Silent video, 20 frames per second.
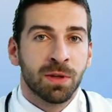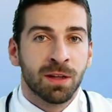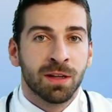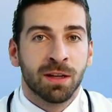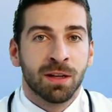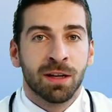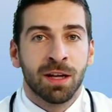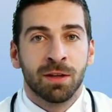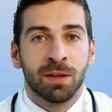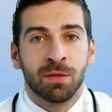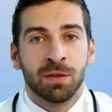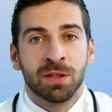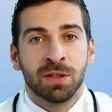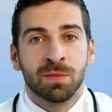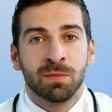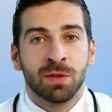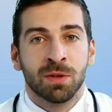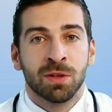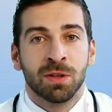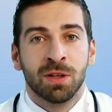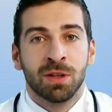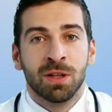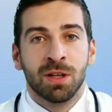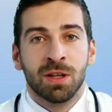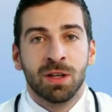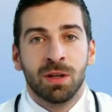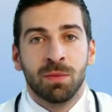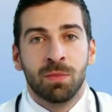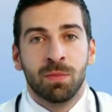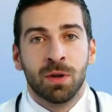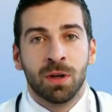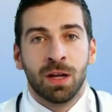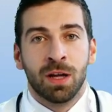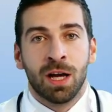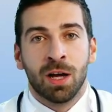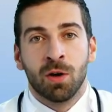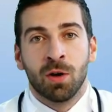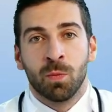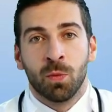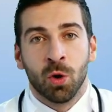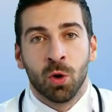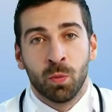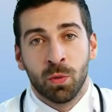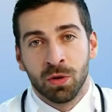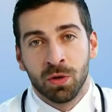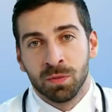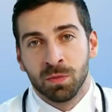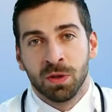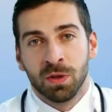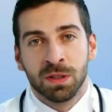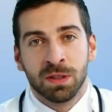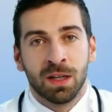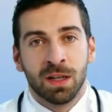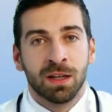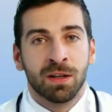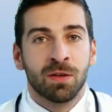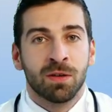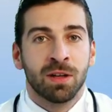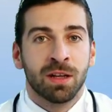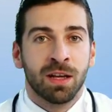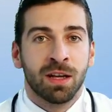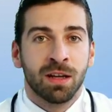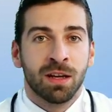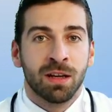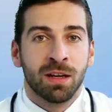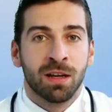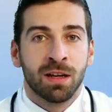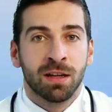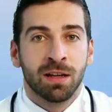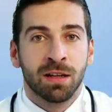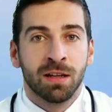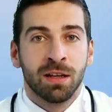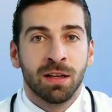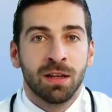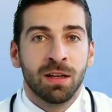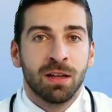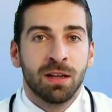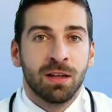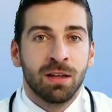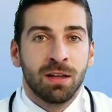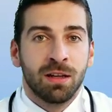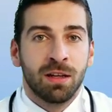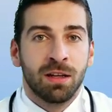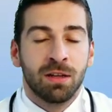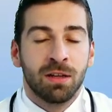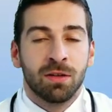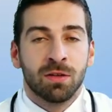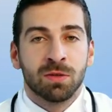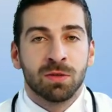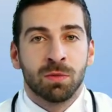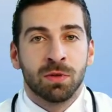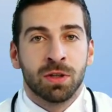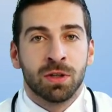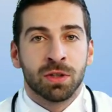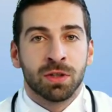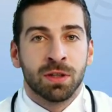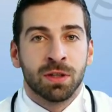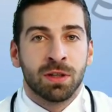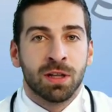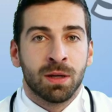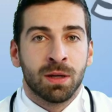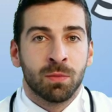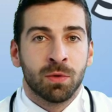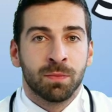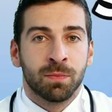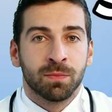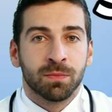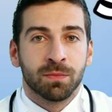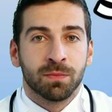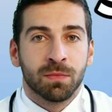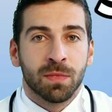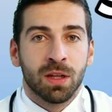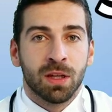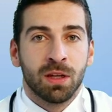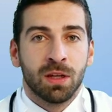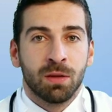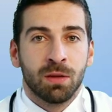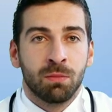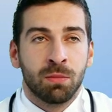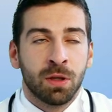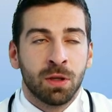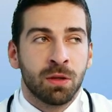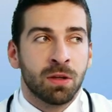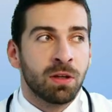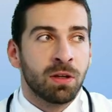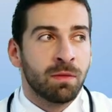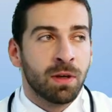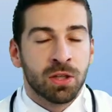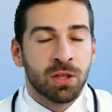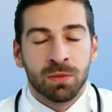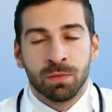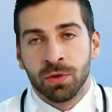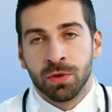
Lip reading: heavy legs that don't respond, wobbly steps or slow reaction when you stumble. Now